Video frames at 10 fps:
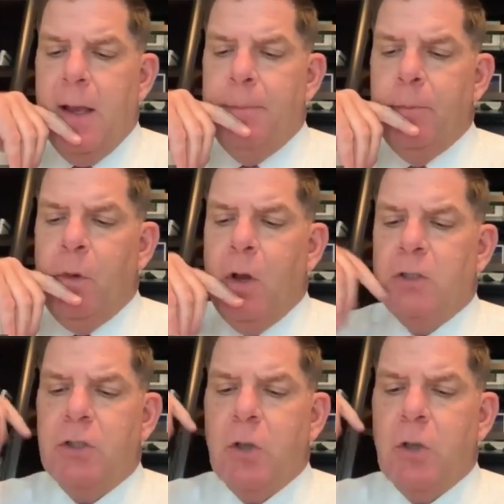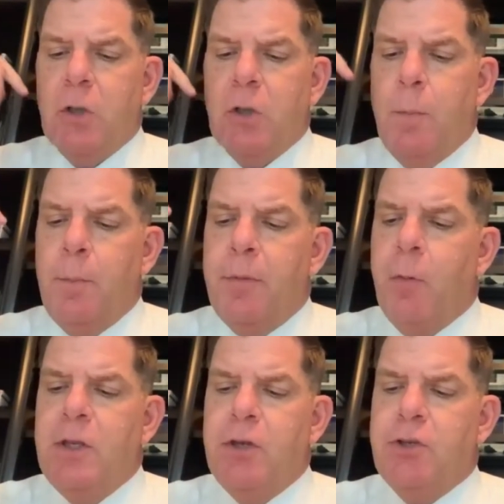We also,
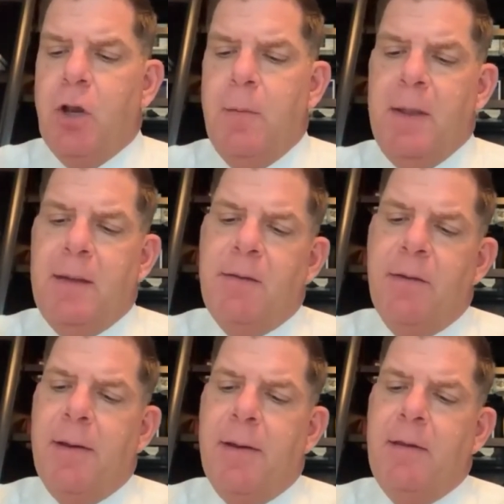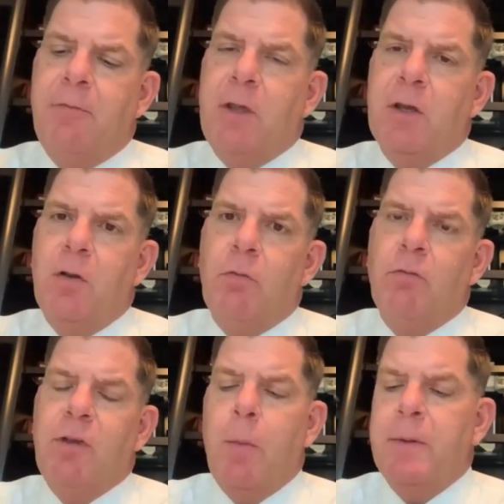before we determined if we could
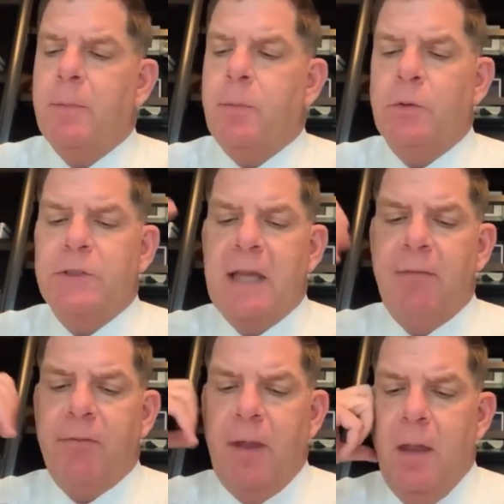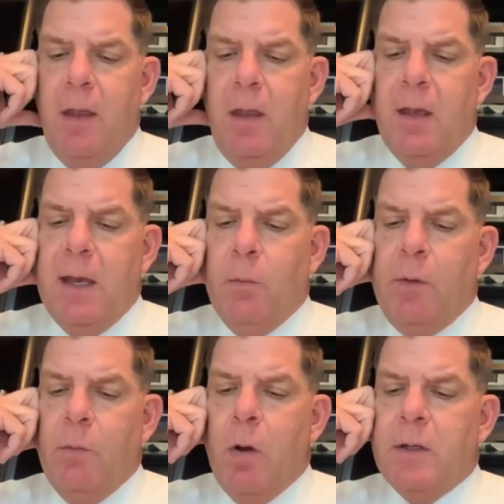reopen the pool safely, we
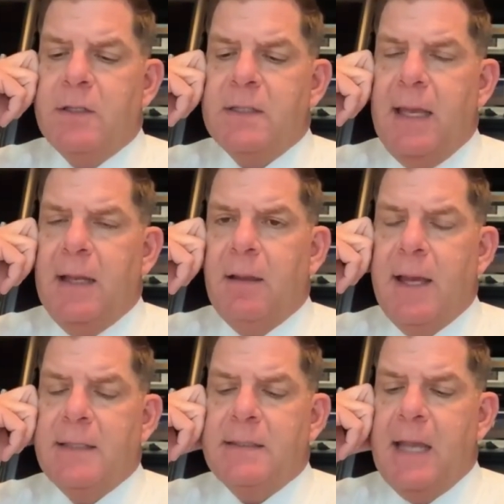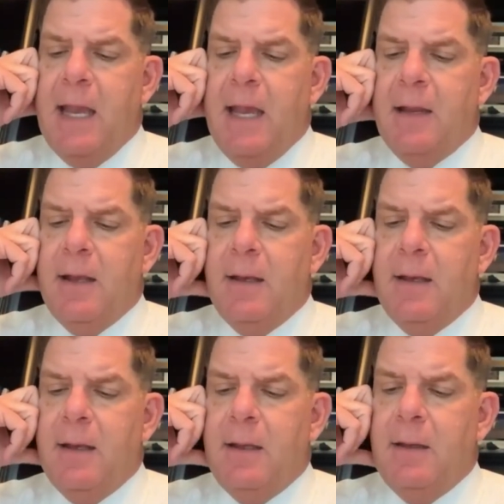wanted to analyze data, and we're
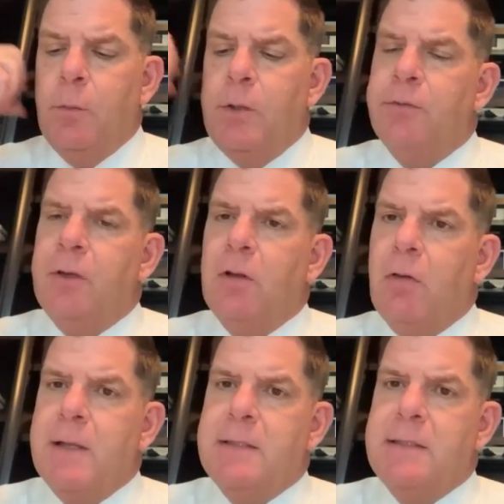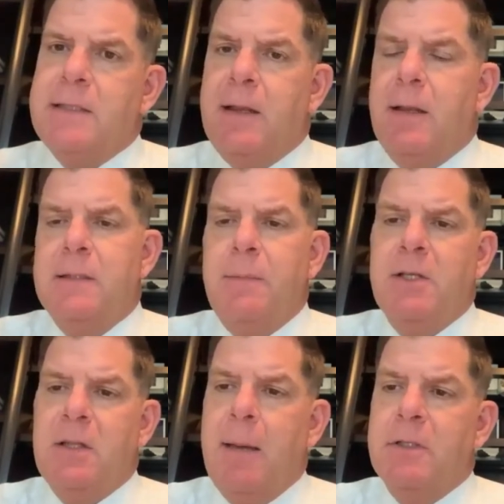using a lot of data. As I mentioned, the numbers, they
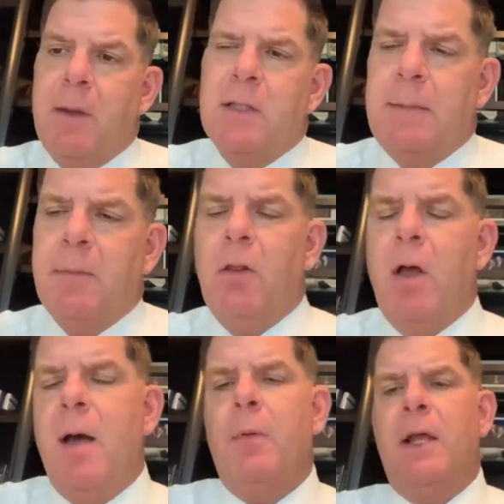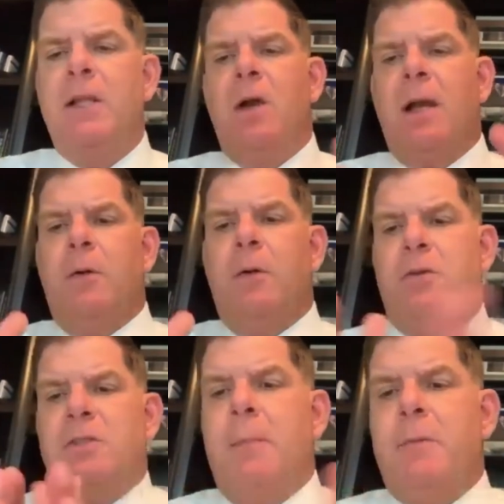might not seem like a lot, but when I talk about those
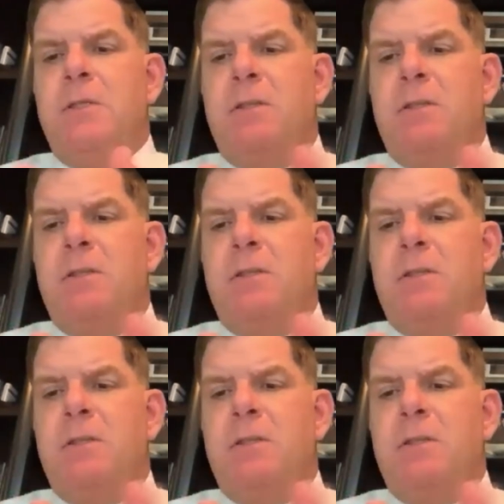numbers